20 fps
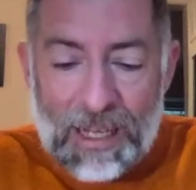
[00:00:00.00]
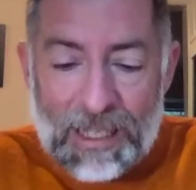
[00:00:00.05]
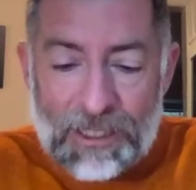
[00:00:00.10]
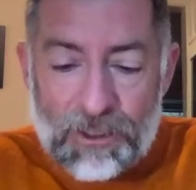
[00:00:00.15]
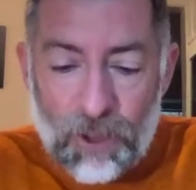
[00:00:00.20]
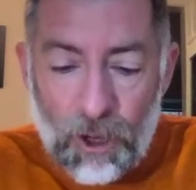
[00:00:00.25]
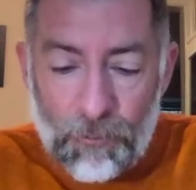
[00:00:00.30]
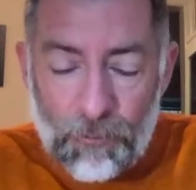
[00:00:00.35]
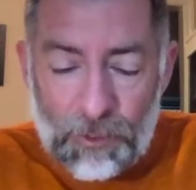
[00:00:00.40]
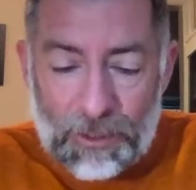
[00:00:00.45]

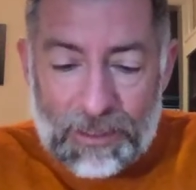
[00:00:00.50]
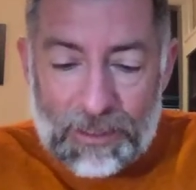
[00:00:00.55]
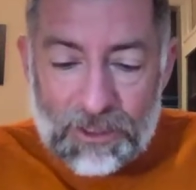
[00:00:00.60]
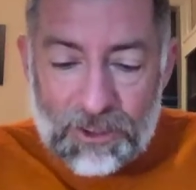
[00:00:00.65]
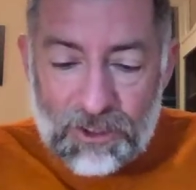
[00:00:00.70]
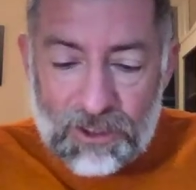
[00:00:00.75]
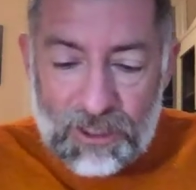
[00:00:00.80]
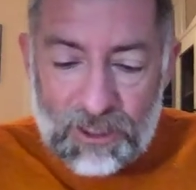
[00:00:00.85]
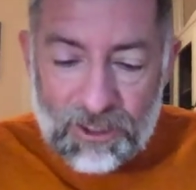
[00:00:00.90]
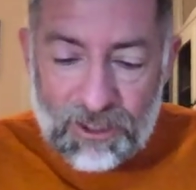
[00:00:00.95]
He's offering
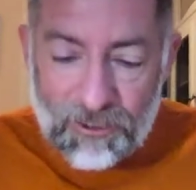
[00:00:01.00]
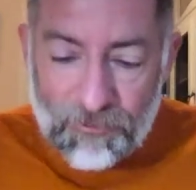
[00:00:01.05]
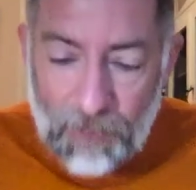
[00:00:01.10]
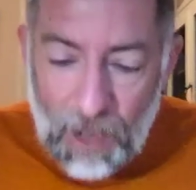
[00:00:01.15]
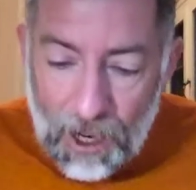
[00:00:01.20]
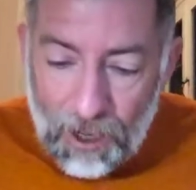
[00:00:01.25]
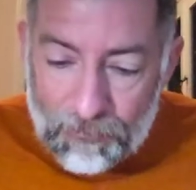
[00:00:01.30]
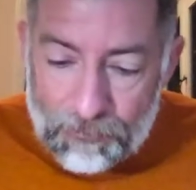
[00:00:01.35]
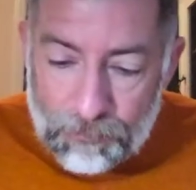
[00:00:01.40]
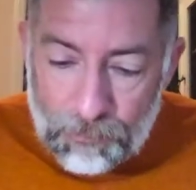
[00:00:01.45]
this sense
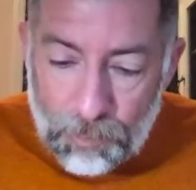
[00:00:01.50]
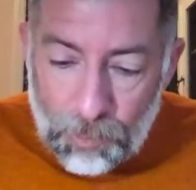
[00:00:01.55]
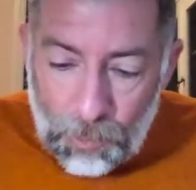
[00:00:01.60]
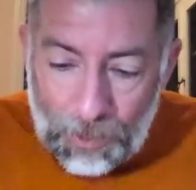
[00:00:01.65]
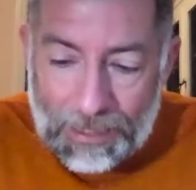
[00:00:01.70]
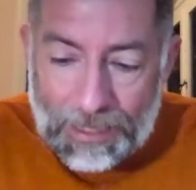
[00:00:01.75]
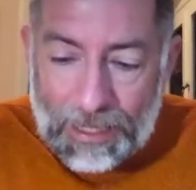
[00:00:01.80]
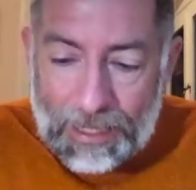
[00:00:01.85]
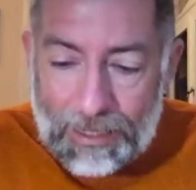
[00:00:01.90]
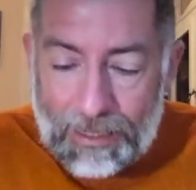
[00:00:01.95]
of
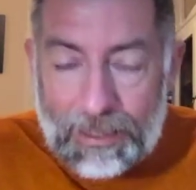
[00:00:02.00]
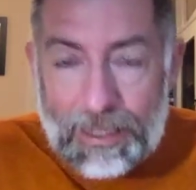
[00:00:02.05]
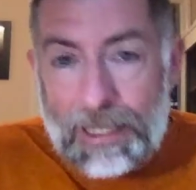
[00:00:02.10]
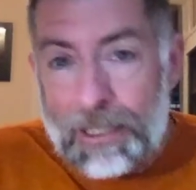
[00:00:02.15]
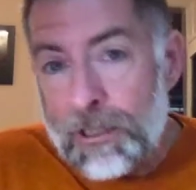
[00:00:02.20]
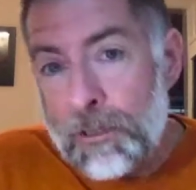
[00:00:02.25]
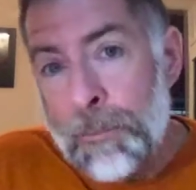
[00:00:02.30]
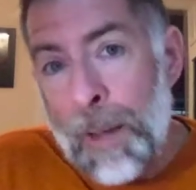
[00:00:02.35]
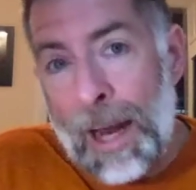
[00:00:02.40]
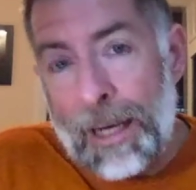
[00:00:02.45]
bringing
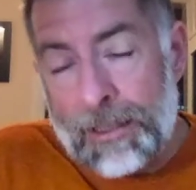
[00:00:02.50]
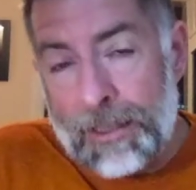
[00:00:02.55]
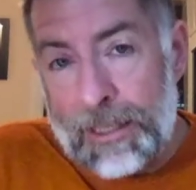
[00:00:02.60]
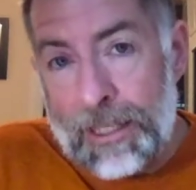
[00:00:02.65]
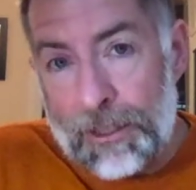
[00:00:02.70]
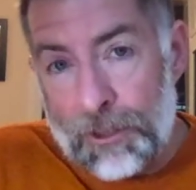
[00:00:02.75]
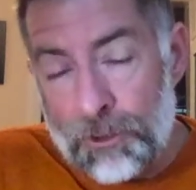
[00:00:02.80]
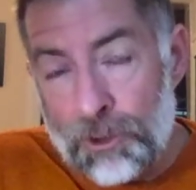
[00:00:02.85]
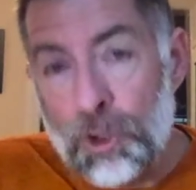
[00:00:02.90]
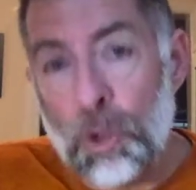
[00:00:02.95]
things back
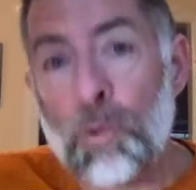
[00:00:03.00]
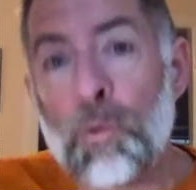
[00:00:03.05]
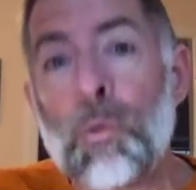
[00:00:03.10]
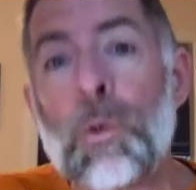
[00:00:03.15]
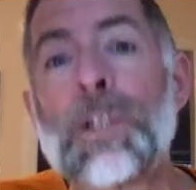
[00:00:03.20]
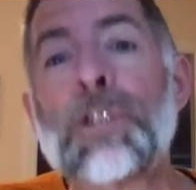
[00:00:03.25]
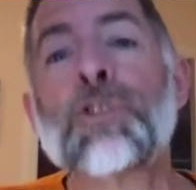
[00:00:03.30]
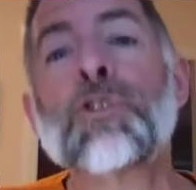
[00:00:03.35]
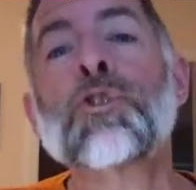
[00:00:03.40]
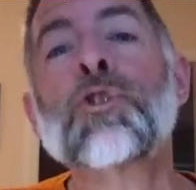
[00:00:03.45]
together to
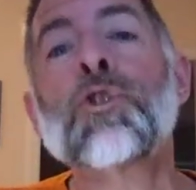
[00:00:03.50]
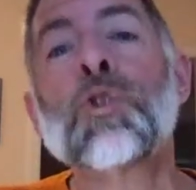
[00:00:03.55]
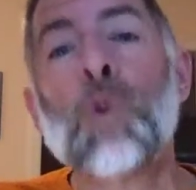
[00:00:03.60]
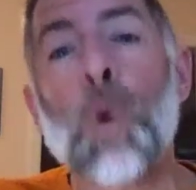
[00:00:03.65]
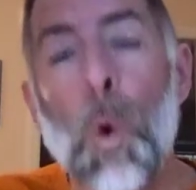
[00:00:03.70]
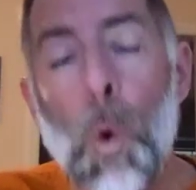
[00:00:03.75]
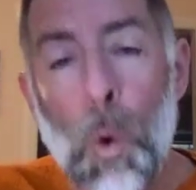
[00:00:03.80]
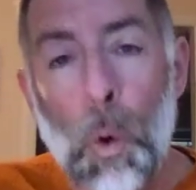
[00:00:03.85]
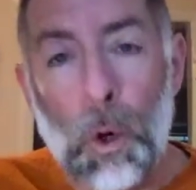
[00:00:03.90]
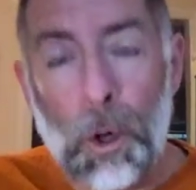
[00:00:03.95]

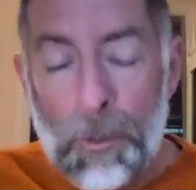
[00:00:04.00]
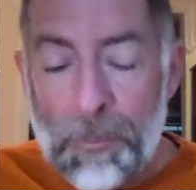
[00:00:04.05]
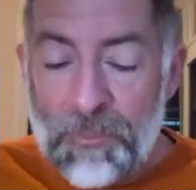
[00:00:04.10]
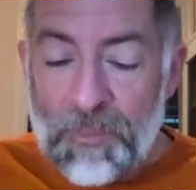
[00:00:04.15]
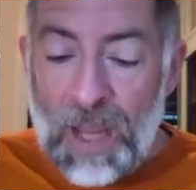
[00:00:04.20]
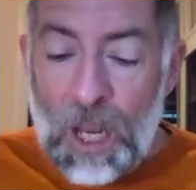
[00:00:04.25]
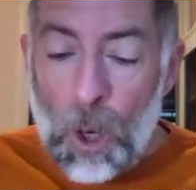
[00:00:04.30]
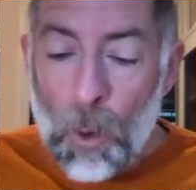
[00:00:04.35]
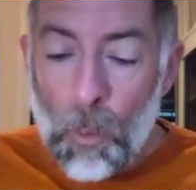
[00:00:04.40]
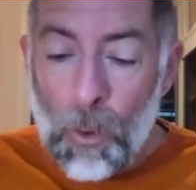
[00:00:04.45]
restore
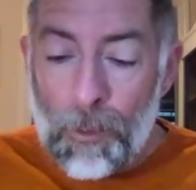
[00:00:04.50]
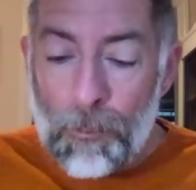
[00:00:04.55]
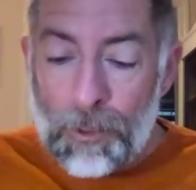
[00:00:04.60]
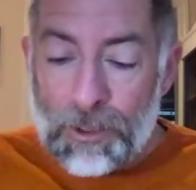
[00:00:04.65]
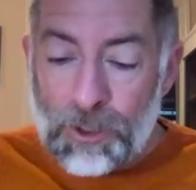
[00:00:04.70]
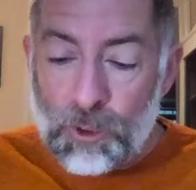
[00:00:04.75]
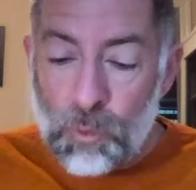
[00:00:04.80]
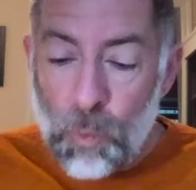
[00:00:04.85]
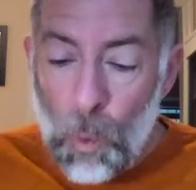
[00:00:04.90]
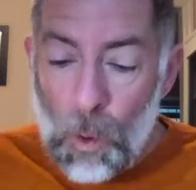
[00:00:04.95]
what
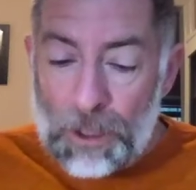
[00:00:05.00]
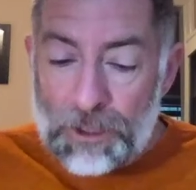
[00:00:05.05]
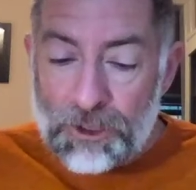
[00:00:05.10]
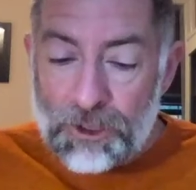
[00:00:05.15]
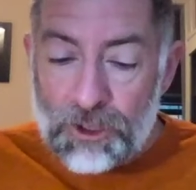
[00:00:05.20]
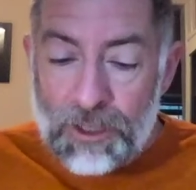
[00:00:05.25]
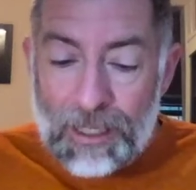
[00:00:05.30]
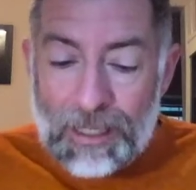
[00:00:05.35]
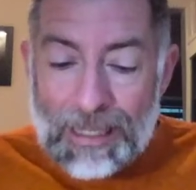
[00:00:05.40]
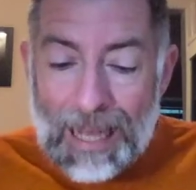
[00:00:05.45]
was
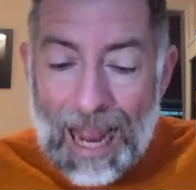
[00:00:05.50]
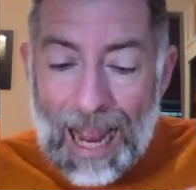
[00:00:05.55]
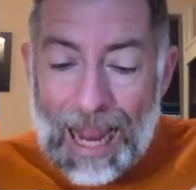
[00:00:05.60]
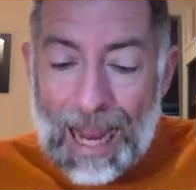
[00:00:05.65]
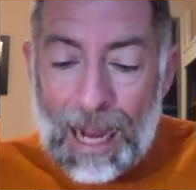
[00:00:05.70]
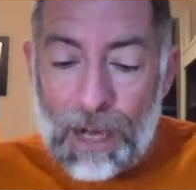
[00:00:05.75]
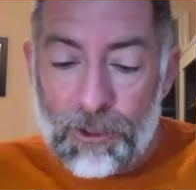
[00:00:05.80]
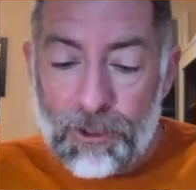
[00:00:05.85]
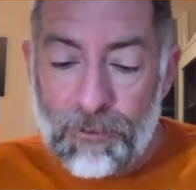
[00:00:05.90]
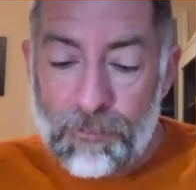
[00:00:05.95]
once
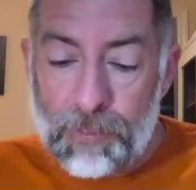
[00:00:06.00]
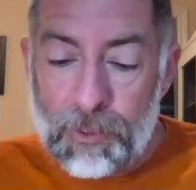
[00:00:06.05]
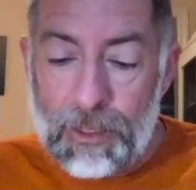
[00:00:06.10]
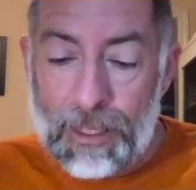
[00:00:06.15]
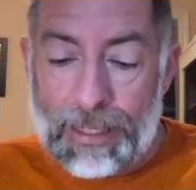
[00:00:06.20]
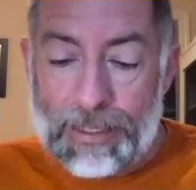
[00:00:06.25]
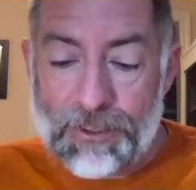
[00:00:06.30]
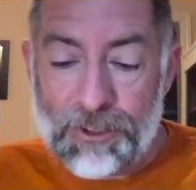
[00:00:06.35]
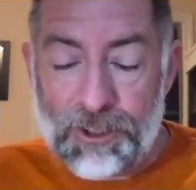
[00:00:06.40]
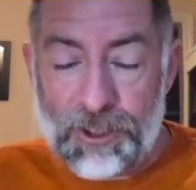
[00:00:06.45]
out of
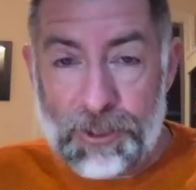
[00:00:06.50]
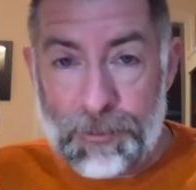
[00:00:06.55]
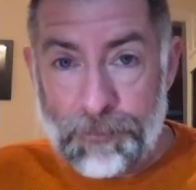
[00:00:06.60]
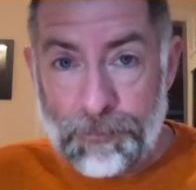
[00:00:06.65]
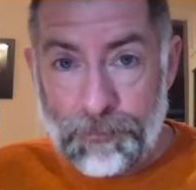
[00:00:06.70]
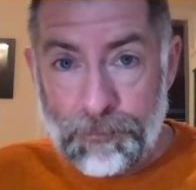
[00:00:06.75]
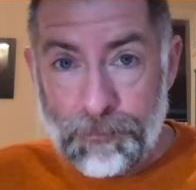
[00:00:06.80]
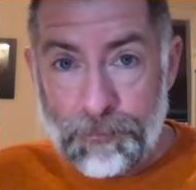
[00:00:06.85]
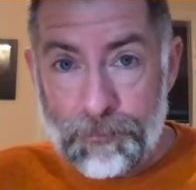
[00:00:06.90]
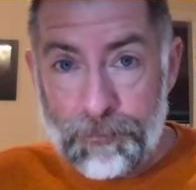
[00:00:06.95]
place.
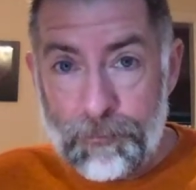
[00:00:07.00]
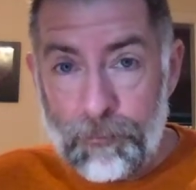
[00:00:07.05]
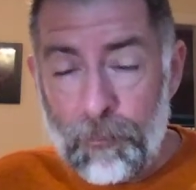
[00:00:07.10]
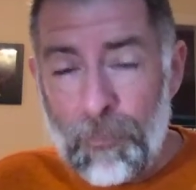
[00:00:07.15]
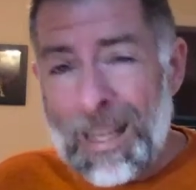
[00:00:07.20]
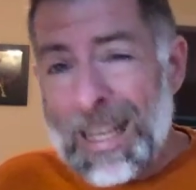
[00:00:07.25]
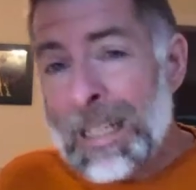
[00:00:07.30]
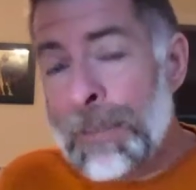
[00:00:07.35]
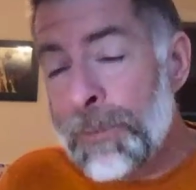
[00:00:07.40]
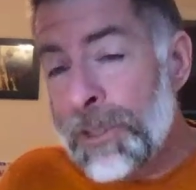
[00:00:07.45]

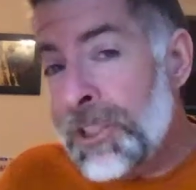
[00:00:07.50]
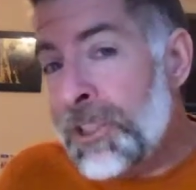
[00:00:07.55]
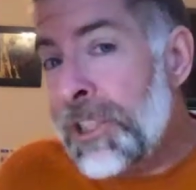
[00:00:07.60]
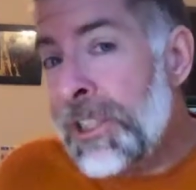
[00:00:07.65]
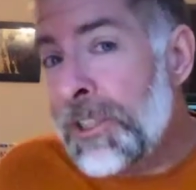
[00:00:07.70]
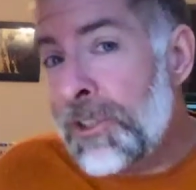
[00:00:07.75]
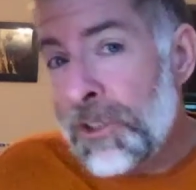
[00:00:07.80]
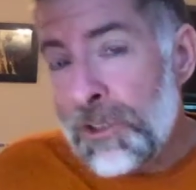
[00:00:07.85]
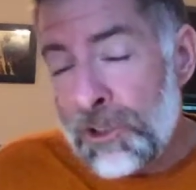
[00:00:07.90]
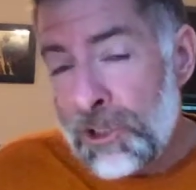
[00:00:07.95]
And when
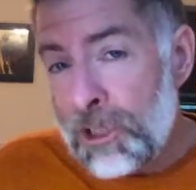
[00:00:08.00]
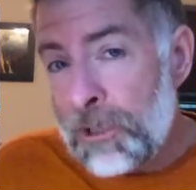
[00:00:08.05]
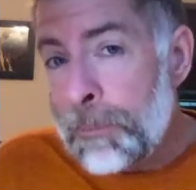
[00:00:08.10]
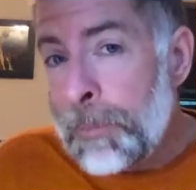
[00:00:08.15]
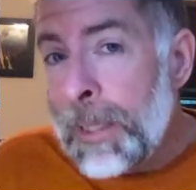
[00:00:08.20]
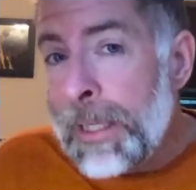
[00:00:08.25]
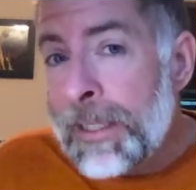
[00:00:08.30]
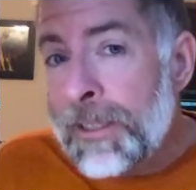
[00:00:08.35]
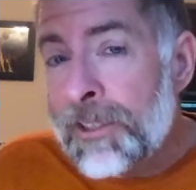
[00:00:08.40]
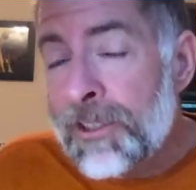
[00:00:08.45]
Jesus
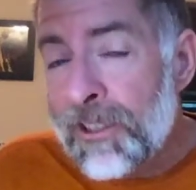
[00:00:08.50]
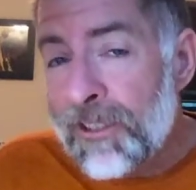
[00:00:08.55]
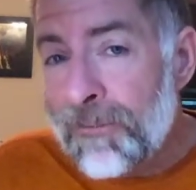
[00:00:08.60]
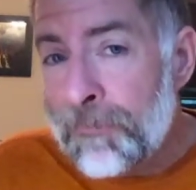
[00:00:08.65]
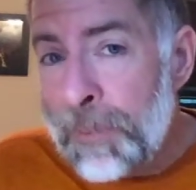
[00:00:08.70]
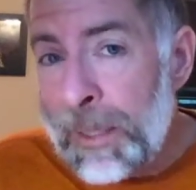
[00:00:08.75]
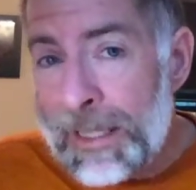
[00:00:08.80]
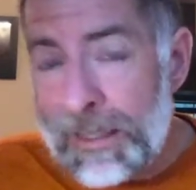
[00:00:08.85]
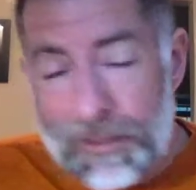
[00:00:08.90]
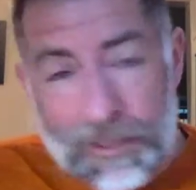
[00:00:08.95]
speaks
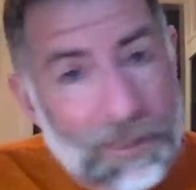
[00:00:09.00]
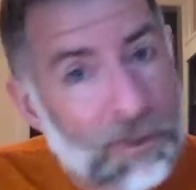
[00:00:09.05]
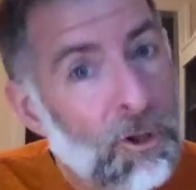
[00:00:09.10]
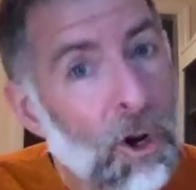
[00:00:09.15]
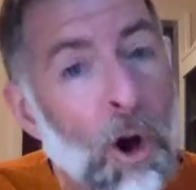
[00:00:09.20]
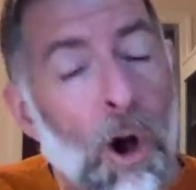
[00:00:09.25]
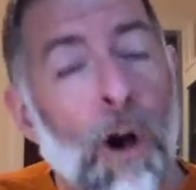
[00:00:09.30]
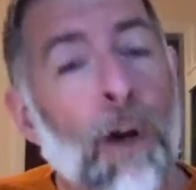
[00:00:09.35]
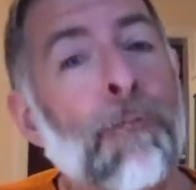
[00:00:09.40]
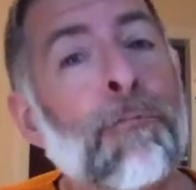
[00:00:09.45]
of peace,
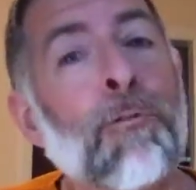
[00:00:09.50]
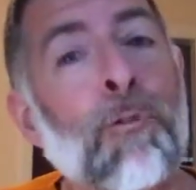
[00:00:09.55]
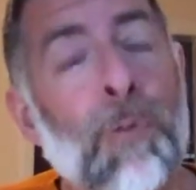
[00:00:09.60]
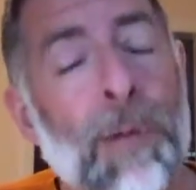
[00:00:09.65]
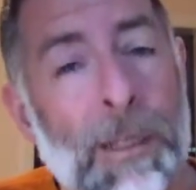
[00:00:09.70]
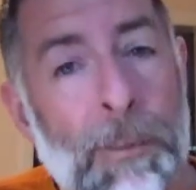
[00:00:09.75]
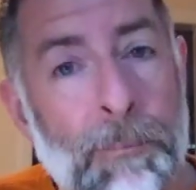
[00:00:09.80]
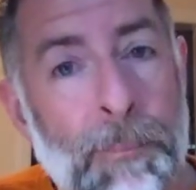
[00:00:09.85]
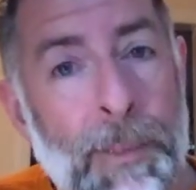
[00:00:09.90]
he's offering